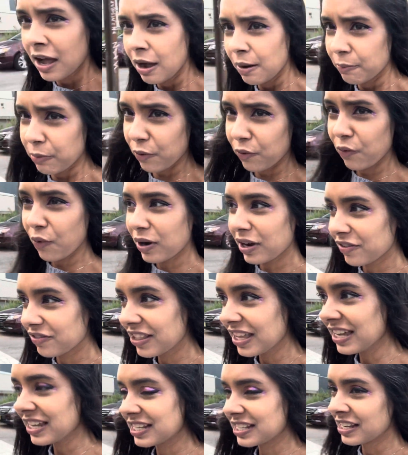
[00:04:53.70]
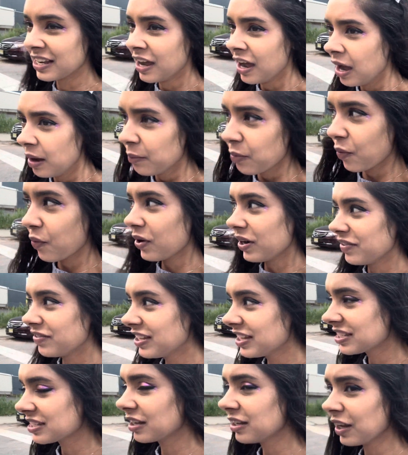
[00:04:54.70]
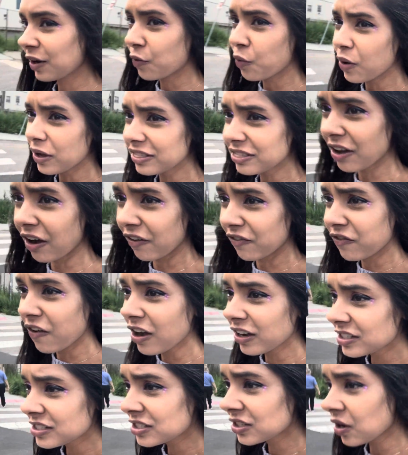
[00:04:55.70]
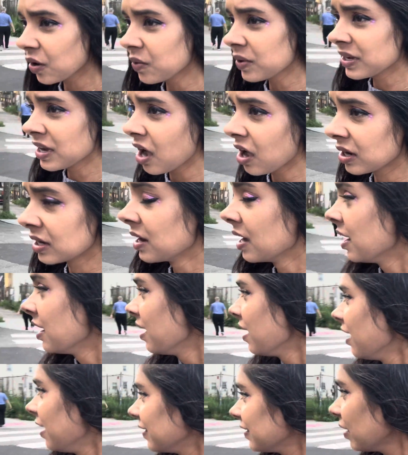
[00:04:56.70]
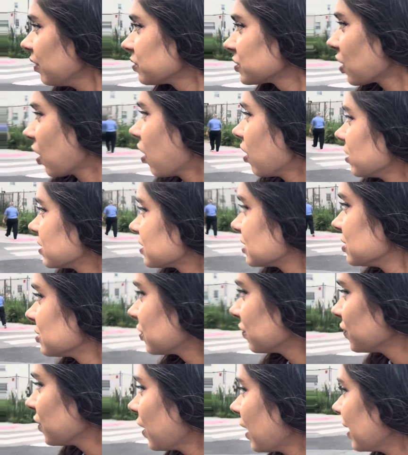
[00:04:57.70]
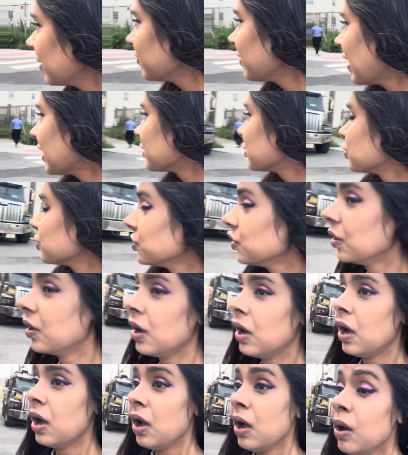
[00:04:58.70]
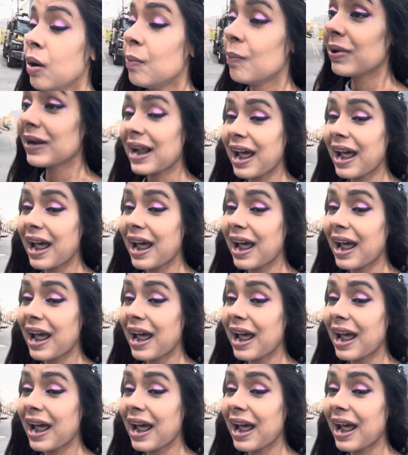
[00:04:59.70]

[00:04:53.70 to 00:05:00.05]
But what if this? But what if this? I'm like, what the fuck is going on? That was the hardest interview I ever had to do. but I